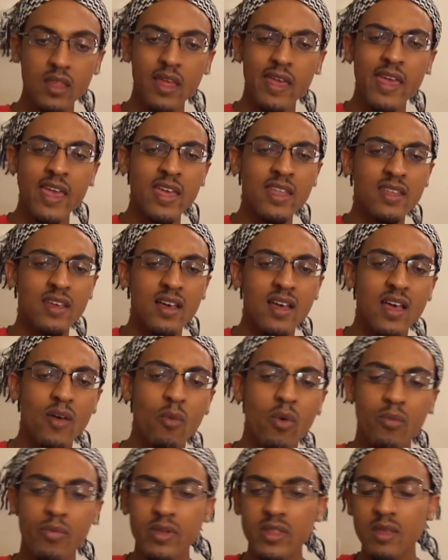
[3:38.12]
And
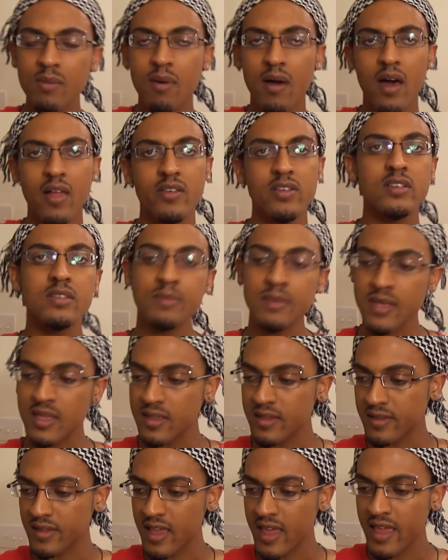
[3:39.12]
what really bothers me
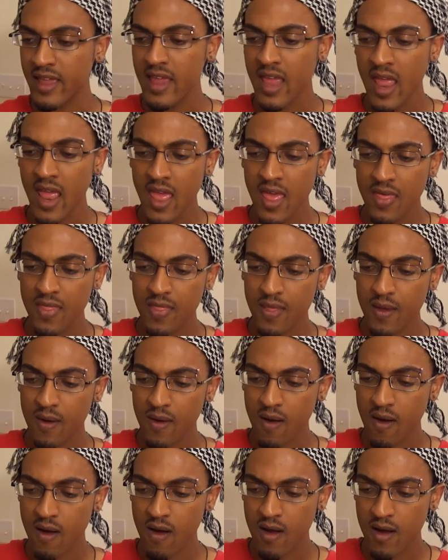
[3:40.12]
is that there
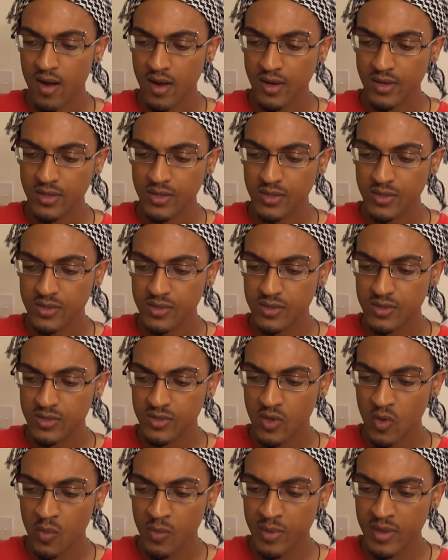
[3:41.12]
are
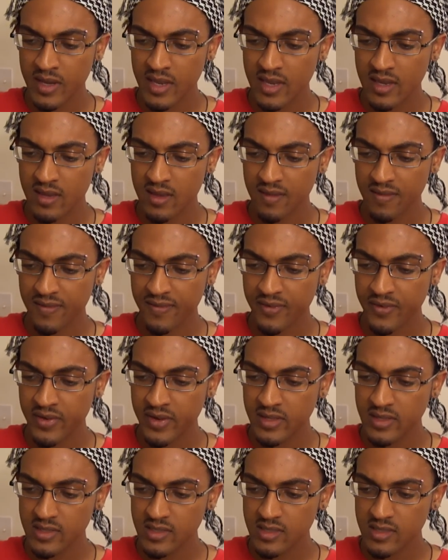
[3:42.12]
so many
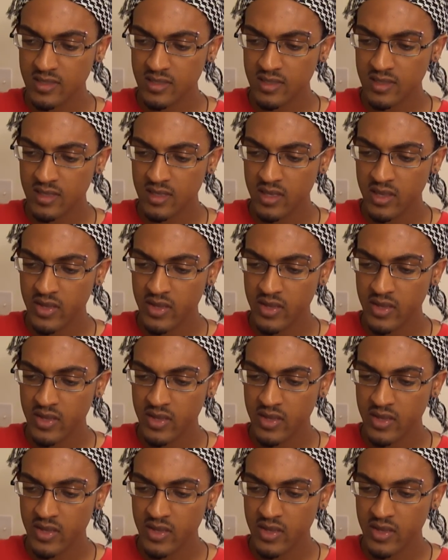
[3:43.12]
different